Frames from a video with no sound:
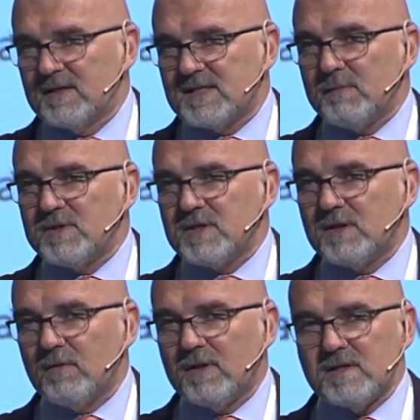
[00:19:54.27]

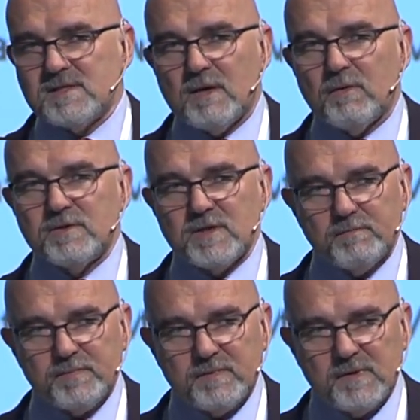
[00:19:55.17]
Cybersecurity is now on
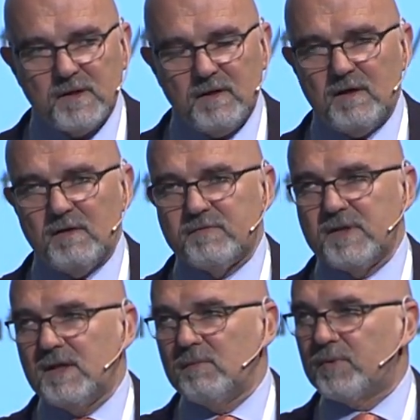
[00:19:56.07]
top of
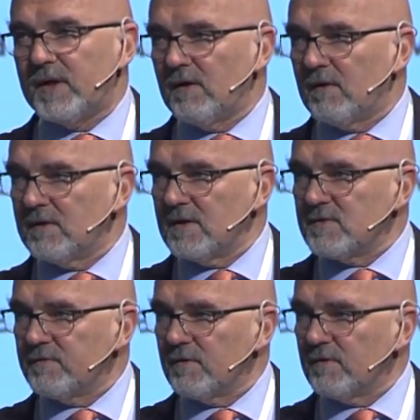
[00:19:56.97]
the
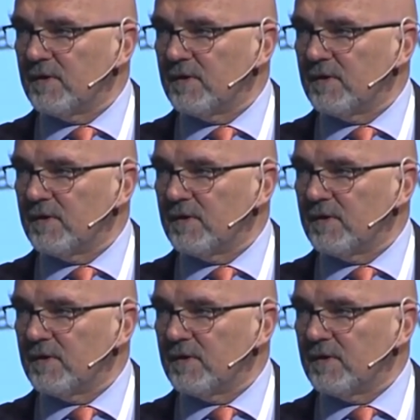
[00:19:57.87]
priorities for